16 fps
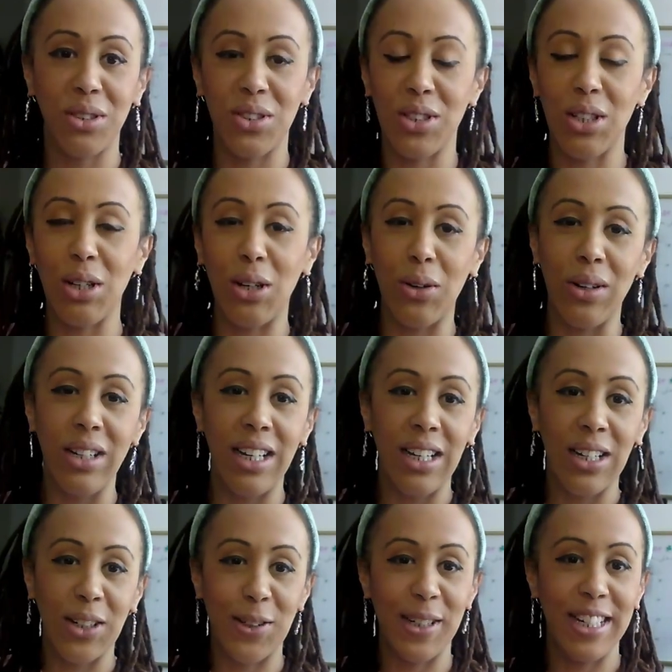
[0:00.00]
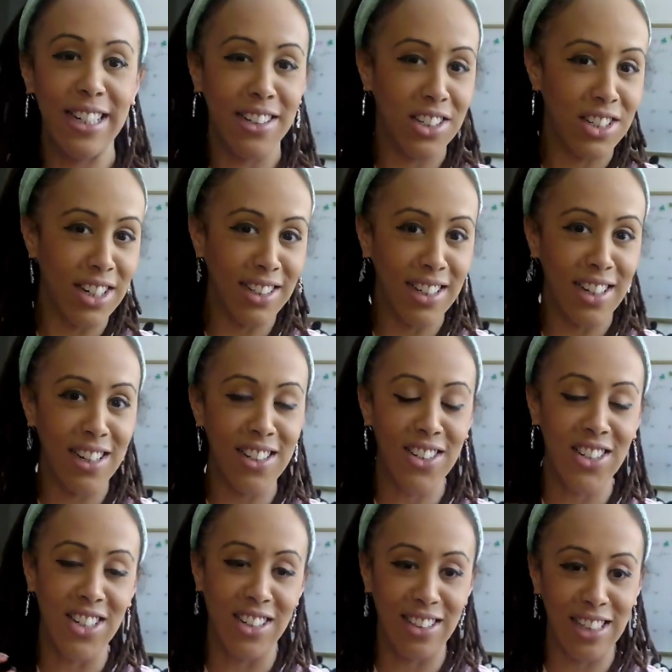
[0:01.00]
So go ahead and check that out.
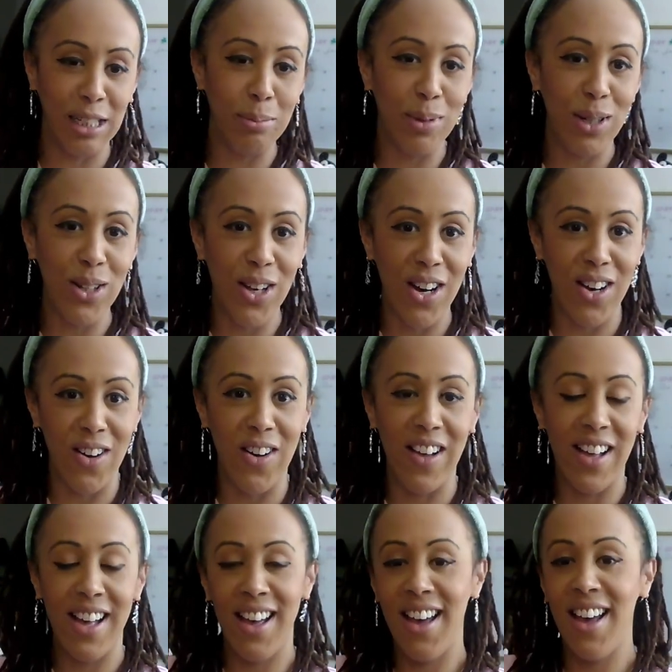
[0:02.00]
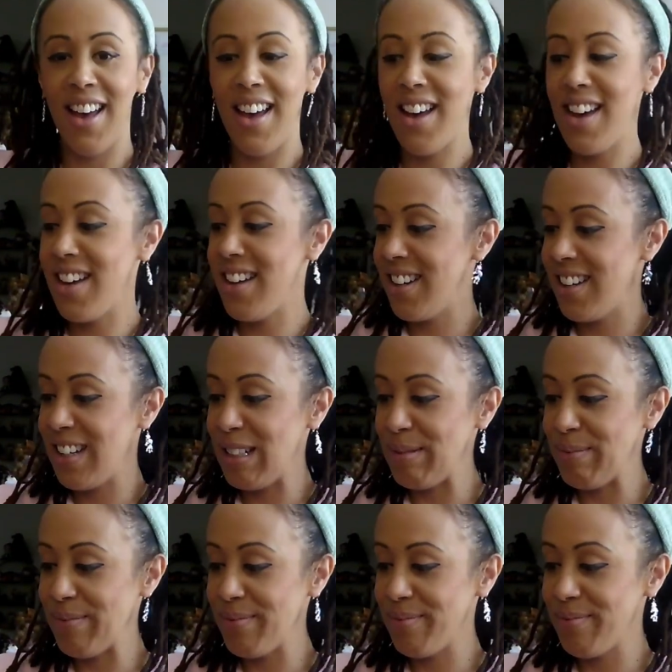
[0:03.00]
There's a link below. And
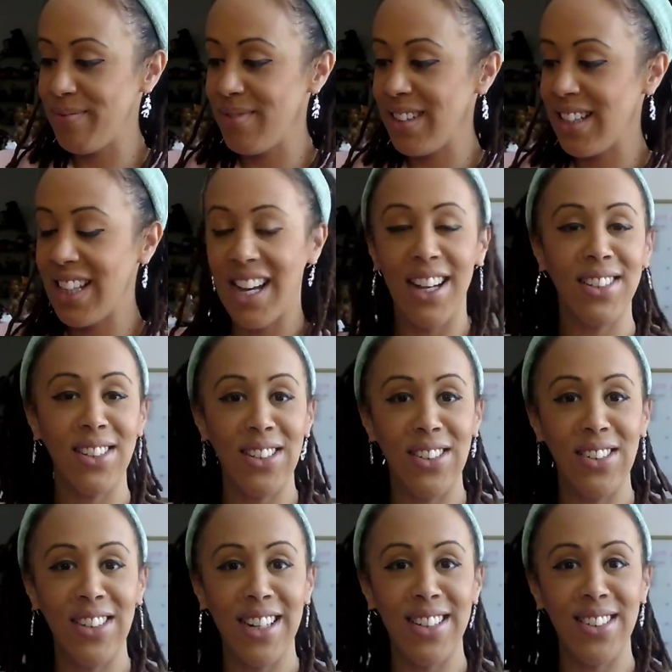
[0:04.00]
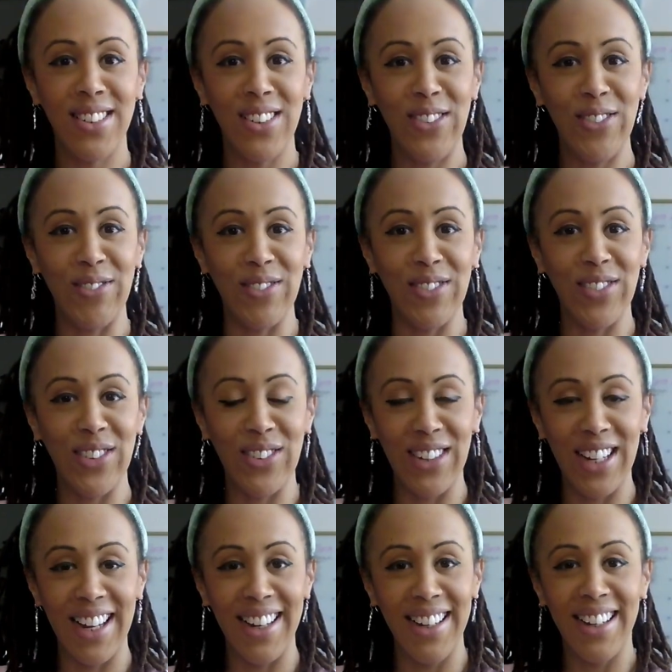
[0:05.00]
I'll see you guys soon.
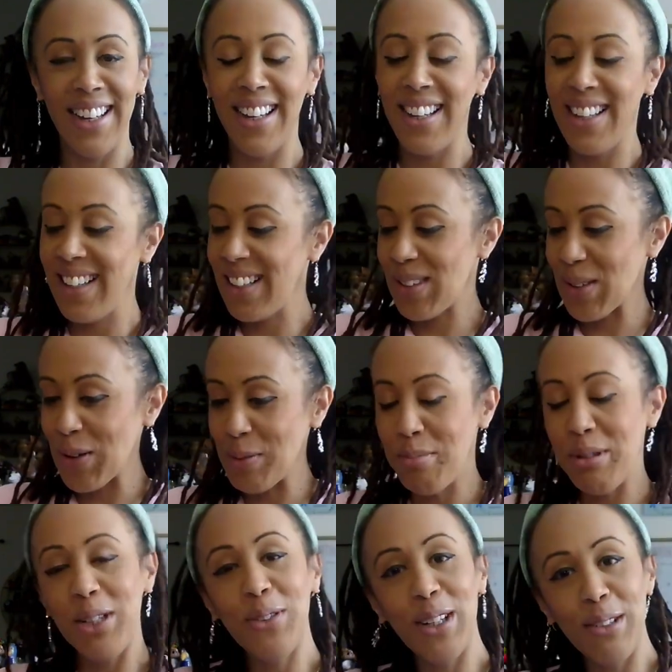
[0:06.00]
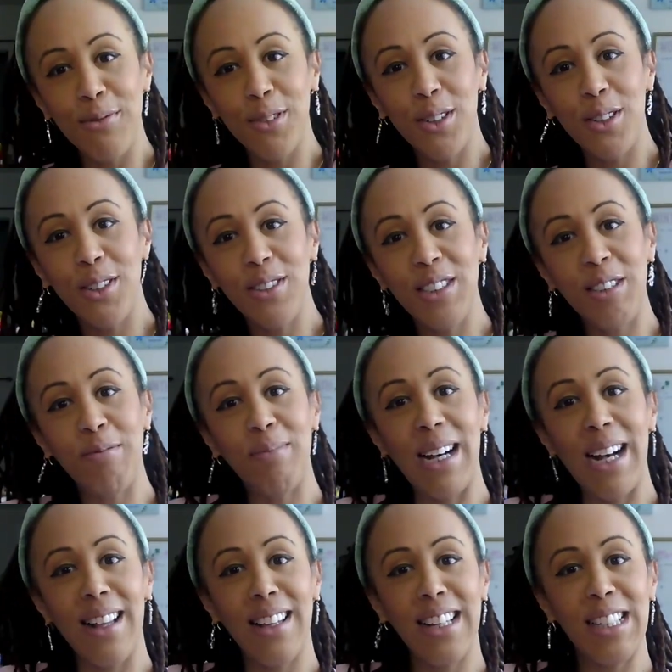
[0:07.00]
Okay? So be grateful, live
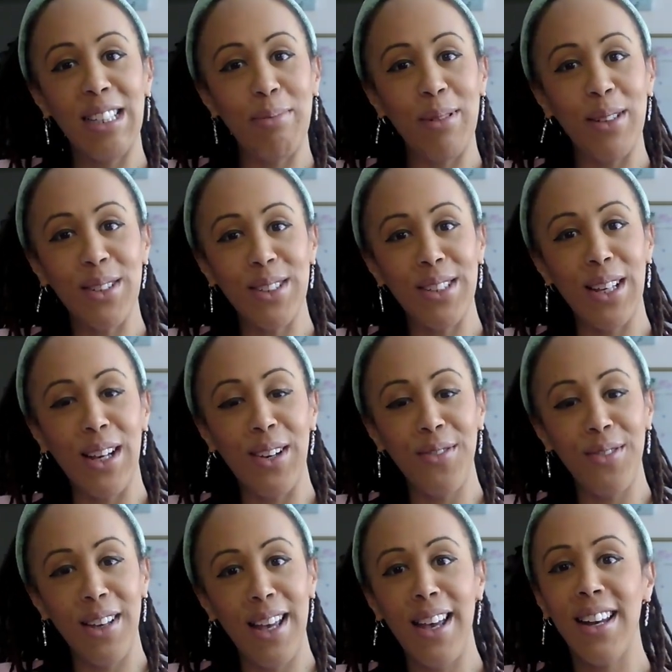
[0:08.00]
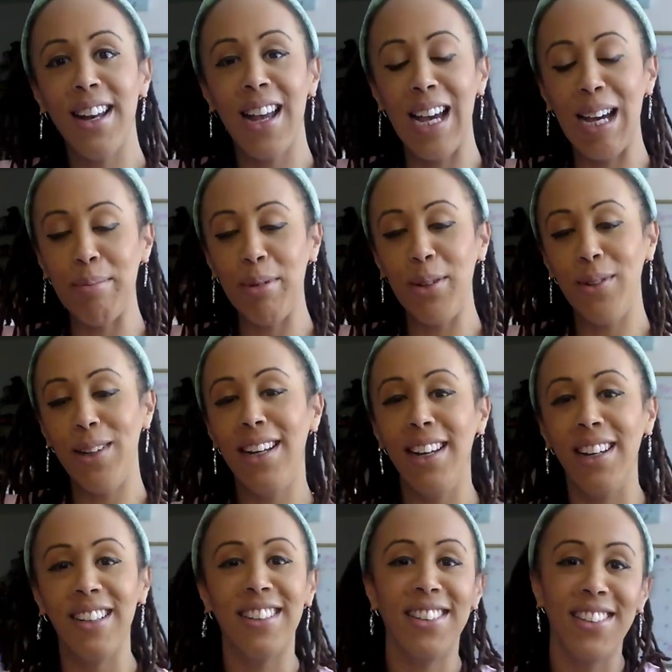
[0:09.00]
balanced, be yourself, and happy
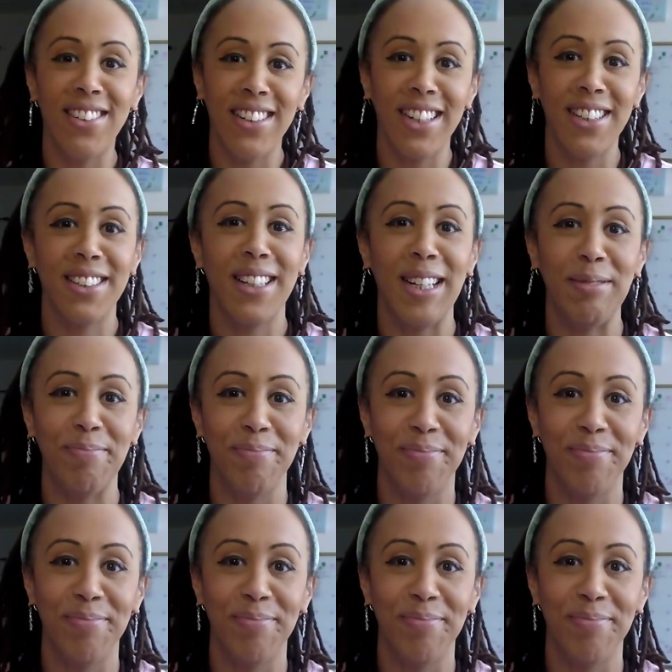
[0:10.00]
reading. Until next time.